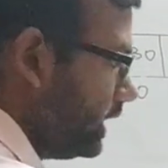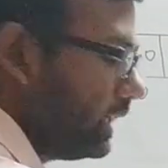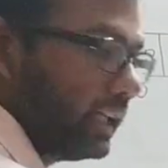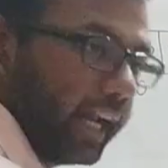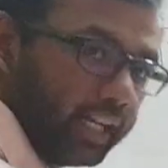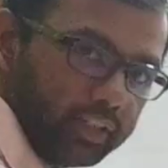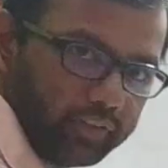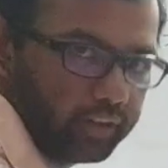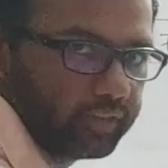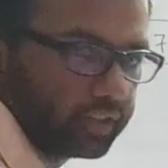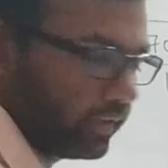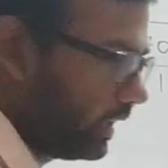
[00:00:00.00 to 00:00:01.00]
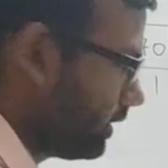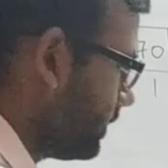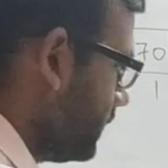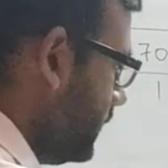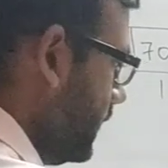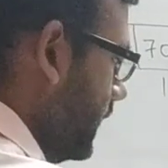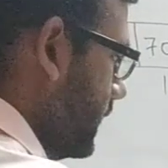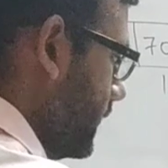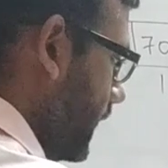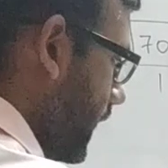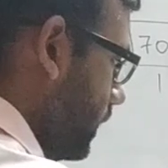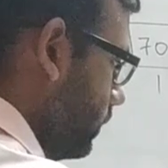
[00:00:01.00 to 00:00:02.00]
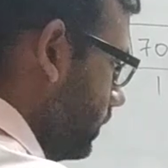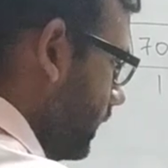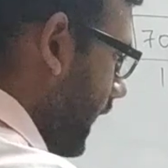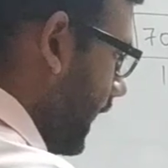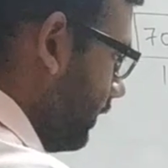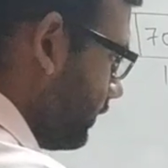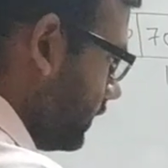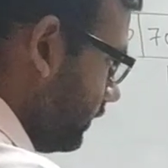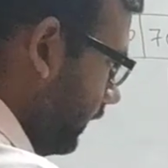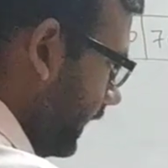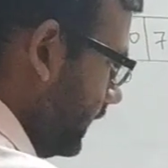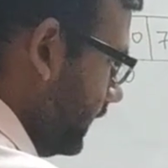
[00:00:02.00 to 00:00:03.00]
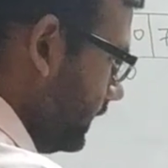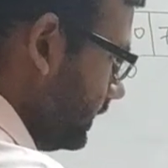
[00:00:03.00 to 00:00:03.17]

95 is greater. Now, after finding